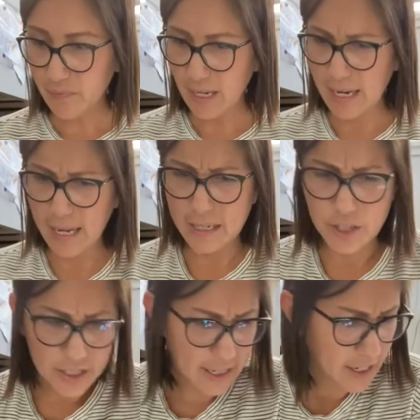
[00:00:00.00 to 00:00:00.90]
And
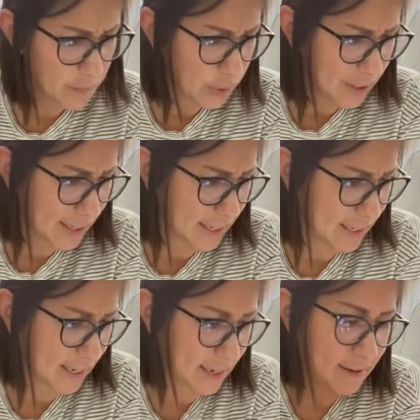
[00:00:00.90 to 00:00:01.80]
just kind of pulling in,
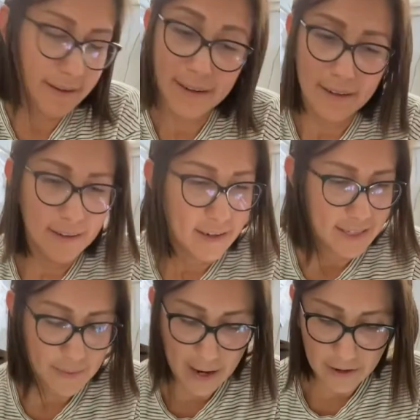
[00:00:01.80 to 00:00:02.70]
again,
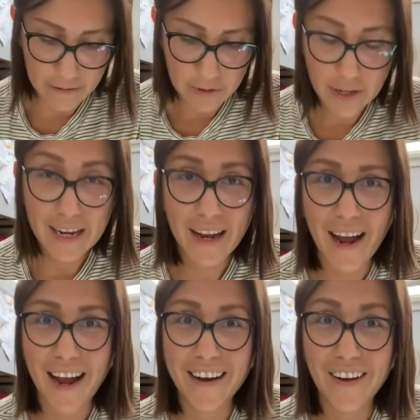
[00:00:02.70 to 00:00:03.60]
it's a matter of looking
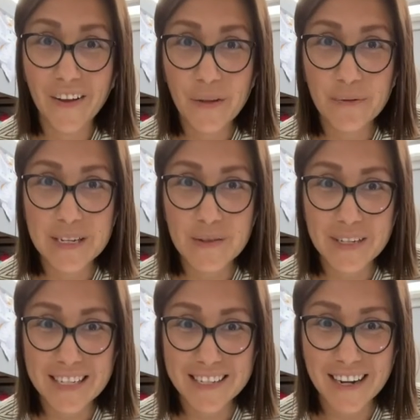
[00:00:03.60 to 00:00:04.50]
at all the
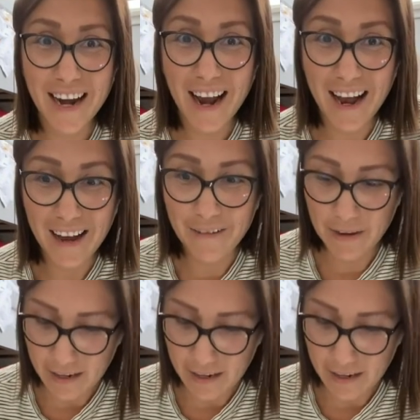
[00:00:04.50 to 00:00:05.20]
resources that I have,